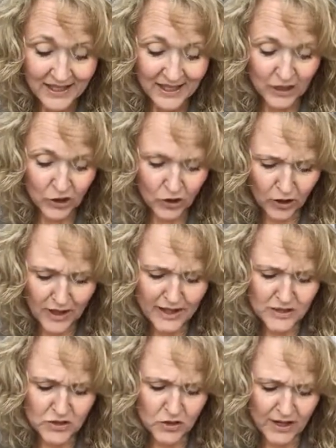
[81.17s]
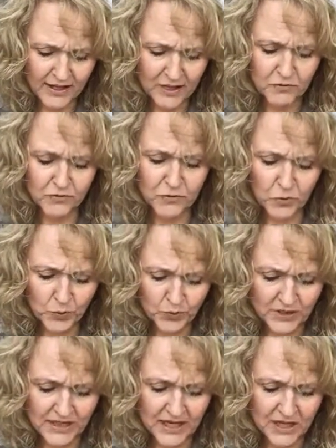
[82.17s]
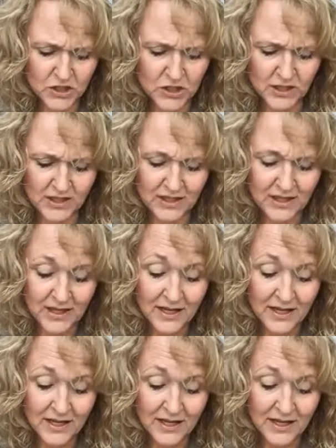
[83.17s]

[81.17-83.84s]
in Christ's triumphal procession.